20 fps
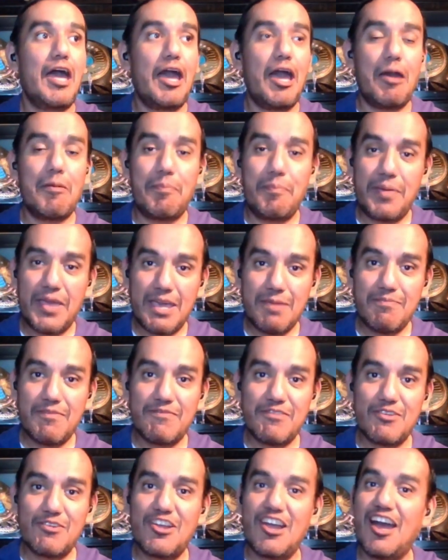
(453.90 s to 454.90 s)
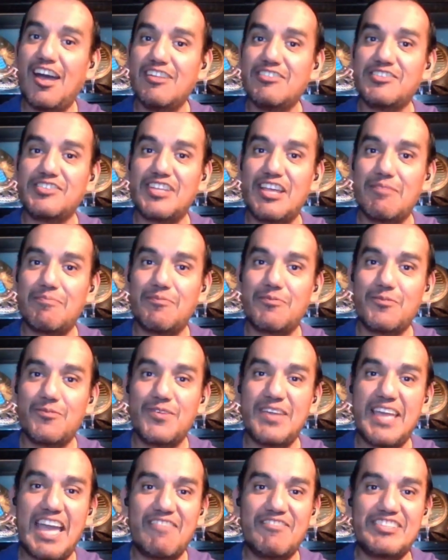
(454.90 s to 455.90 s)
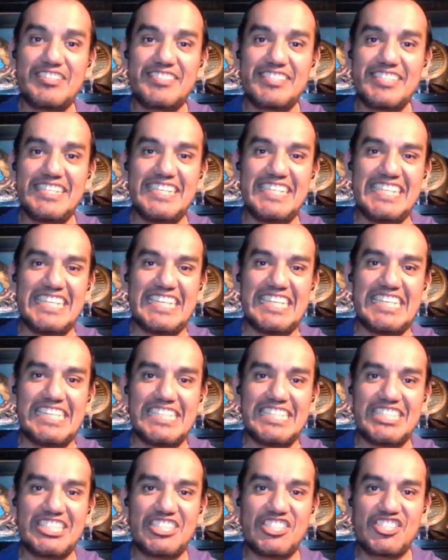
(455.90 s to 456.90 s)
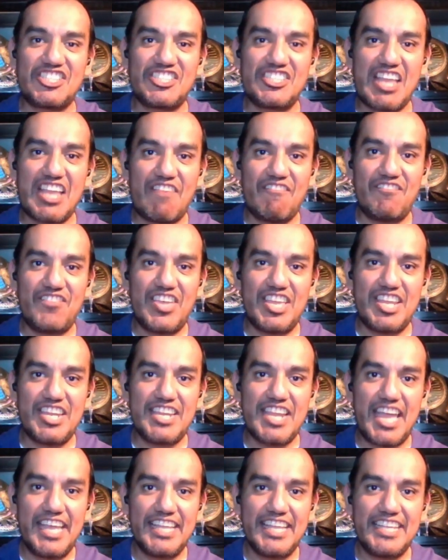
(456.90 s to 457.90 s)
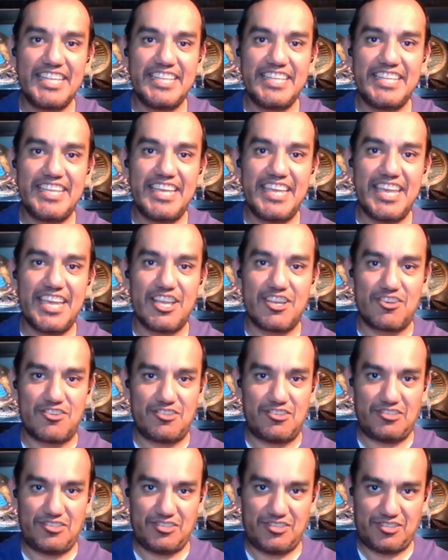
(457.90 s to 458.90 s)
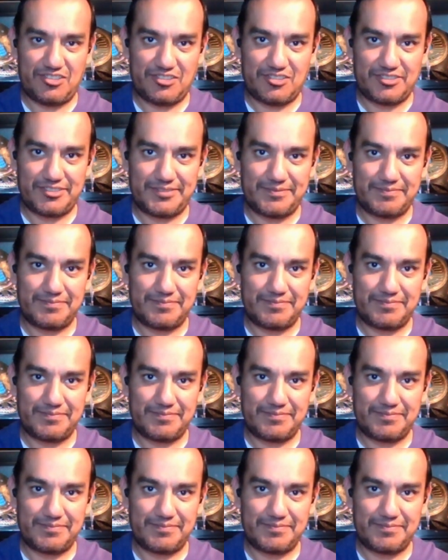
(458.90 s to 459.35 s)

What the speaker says: A pay-per-view concept we haven't seen in 7 years.